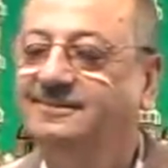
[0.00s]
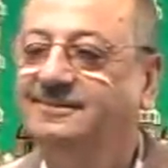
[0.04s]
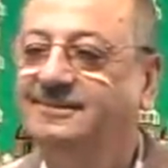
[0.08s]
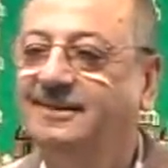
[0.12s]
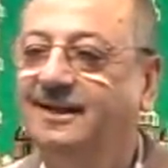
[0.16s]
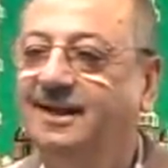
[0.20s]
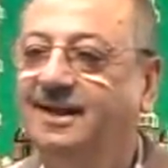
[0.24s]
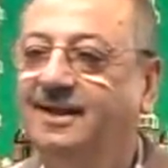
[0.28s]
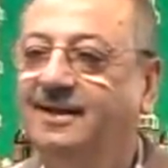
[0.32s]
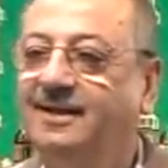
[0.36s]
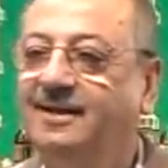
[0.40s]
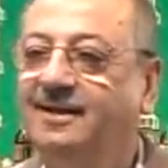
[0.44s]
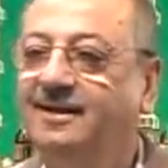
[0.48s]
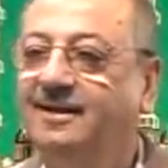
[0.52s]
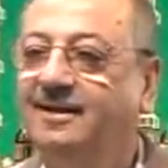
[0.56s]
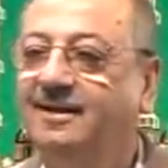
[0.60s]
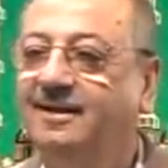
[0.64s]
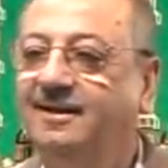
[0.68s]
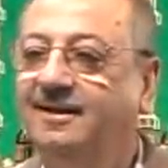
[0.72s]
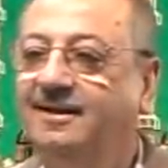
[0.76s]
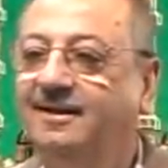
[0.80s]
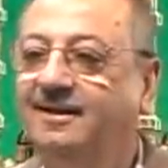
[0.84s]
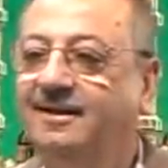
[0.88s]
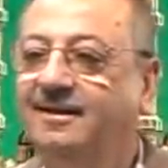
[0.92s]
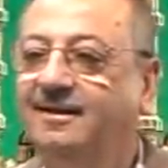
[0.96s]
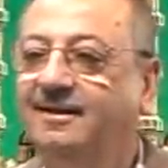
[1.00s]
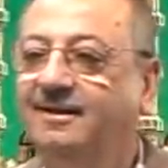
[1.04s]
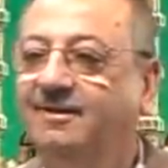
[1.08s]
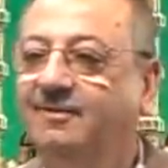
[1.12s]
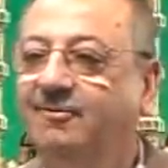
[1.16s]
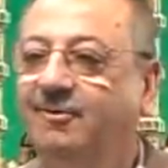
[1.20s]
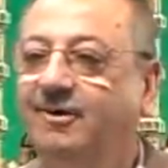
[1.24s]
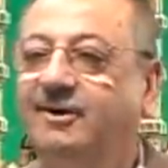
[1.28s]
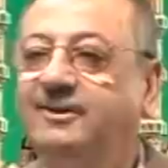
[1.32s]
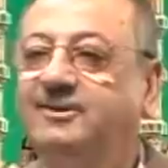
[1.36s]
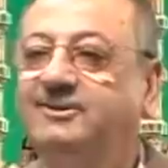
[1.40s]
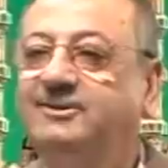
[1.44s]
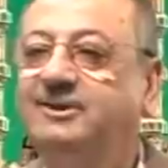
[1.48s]
Huh?
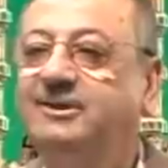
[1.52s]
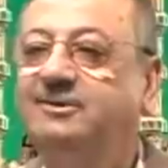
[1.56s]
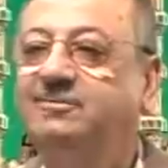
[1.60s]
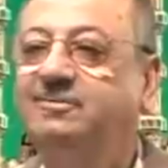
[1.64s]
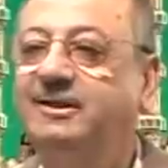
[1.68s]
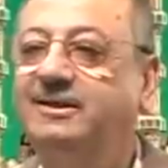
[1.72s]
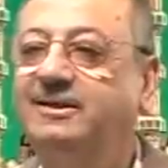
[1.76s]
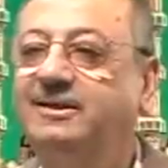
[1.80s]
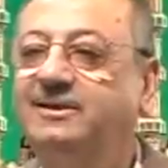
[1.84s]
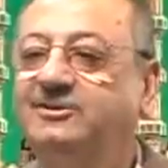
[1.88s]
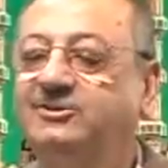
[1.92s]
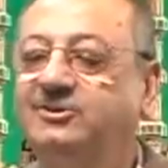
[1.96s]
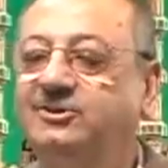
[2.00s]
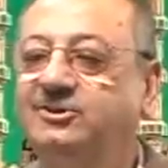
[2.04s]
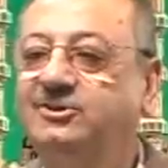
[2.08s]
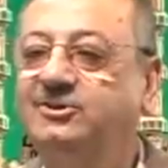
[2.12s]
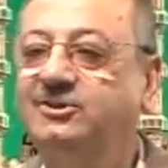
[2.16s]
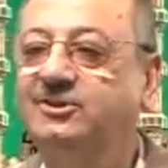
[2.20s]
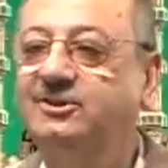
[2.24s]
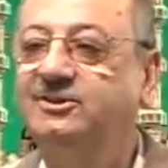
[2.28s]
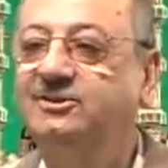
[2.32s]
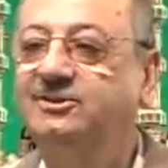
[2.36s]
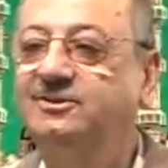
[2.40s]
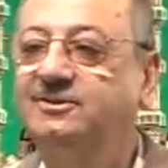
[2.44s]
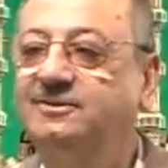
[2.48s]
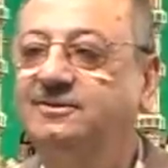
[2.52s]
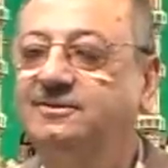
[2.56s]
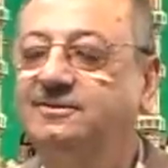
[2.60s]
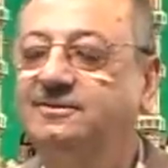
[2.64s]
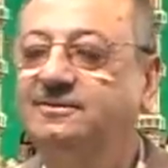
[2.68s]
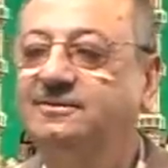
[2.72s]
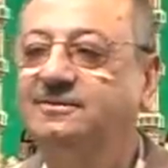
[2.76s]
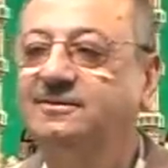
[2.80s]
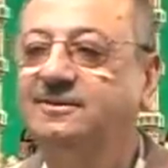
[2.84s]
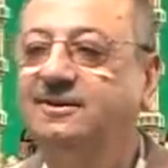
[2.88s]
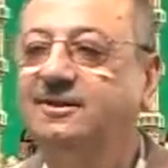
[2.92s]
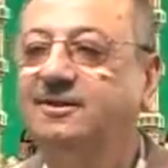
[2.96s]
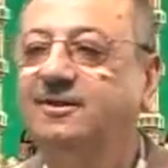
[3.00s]
What is it, brothers and sisters?
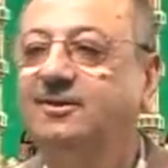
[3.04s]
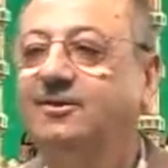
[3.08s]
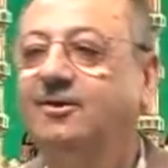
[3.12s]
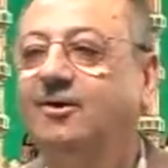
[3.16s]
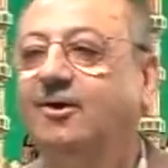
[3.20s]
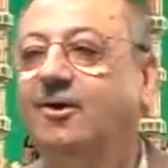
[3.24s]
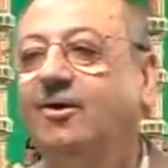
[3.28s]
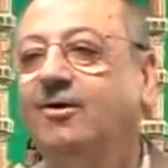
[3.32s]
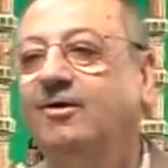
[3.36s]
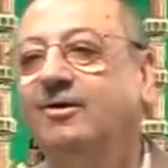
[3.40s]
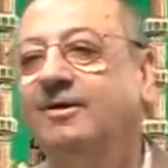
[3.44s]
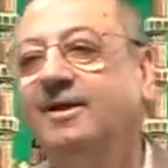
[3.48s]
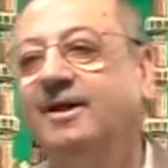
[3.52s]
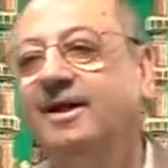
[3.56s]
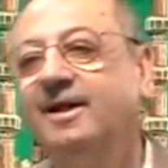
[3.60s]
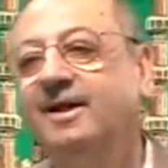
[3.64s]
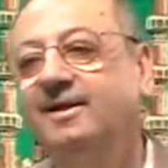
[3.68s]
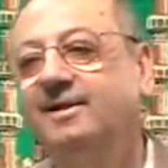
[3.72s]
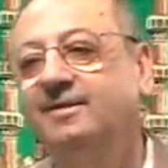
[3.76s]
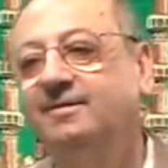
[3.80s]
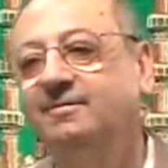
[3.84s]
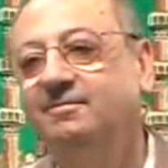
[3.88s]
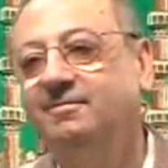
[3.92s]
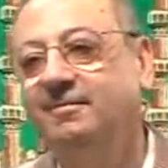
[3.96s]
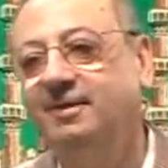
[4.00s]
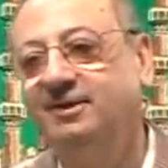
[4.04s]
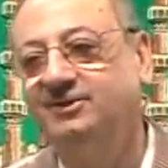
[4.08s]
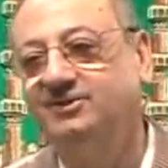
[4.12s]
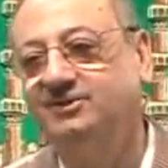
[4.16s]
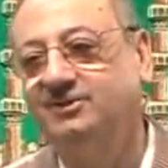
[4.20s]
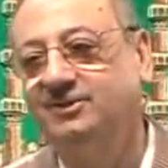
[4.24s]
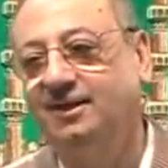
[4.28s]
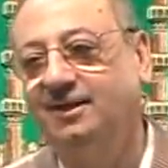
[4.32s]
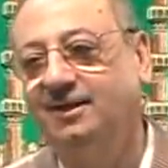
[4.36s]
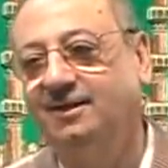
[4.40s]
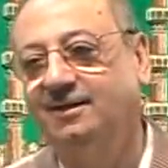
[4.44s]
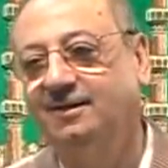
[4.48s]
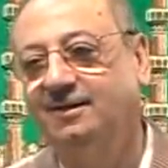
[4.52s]
Cognate
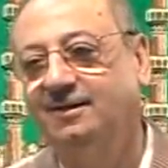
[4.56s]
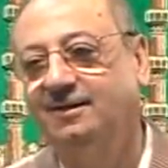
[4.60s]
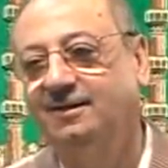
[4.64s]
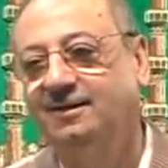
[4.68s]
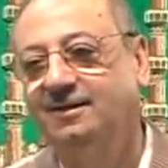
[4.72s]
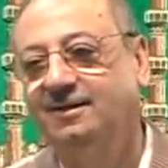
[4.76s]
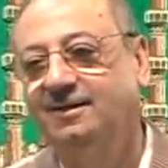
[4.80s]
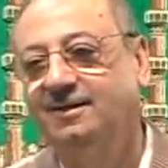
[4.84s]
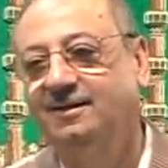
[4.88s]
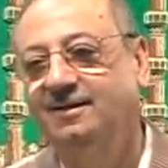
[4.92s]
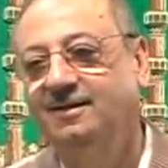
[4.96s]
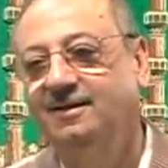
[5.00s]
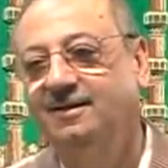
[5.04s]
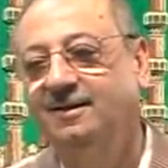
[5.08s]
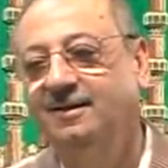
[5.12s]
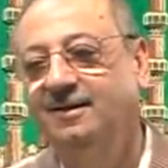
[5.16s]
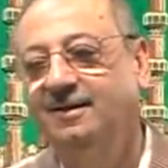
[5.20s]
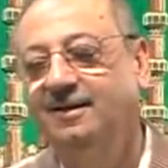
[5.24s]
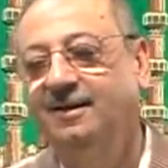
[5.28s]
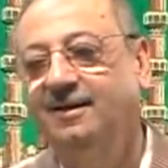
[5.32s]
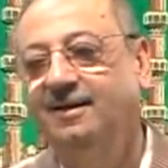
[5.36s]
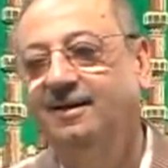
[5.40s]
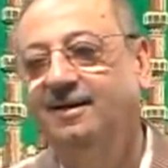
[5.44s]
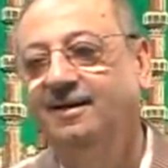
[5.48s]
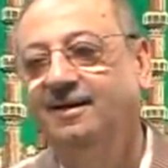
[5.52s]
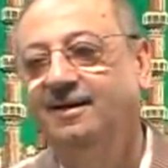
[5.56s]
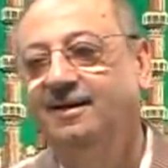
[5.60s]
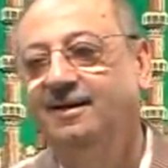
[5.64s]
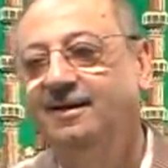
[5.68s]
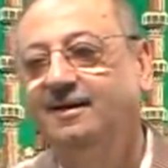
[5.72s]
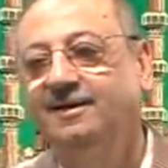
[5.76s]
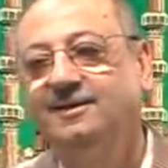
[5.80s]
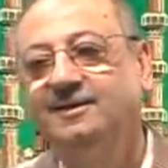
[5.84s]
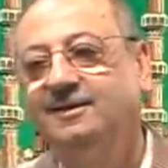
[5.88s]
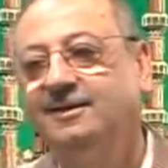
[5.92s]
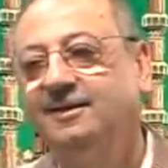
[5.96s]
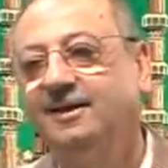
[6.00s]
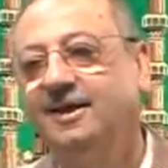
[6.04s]
master. Huh?
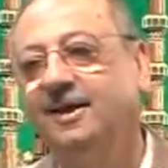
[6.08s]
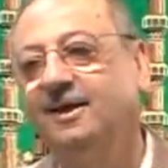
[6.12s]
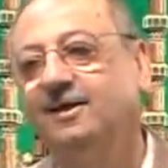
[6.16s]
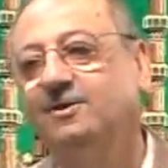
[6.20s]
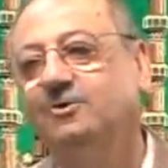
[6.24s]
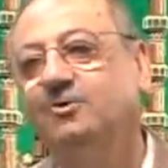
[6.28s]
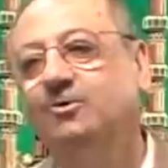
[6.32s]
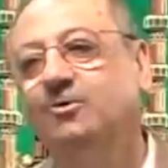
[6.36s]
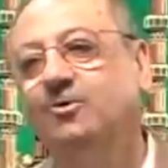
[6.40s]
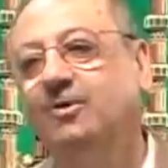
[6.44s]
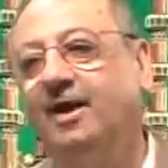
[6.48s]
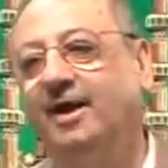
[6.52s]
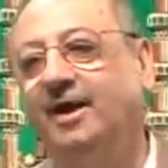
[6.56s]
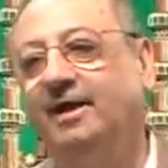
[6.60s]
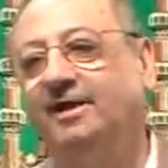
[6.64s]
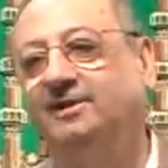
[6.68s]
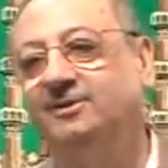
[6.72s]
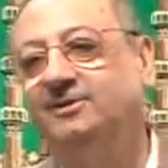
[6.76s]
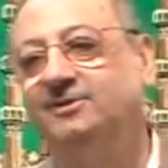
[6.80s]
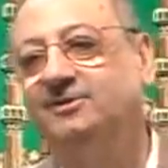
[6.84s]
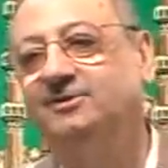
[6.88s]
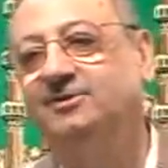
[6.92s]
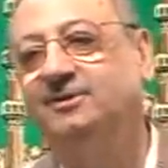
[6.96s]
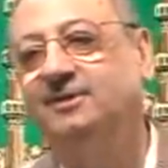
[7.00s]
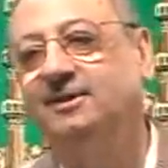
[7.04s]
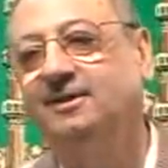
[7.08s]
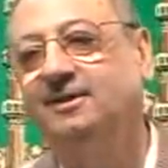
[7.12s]
There are two kinds.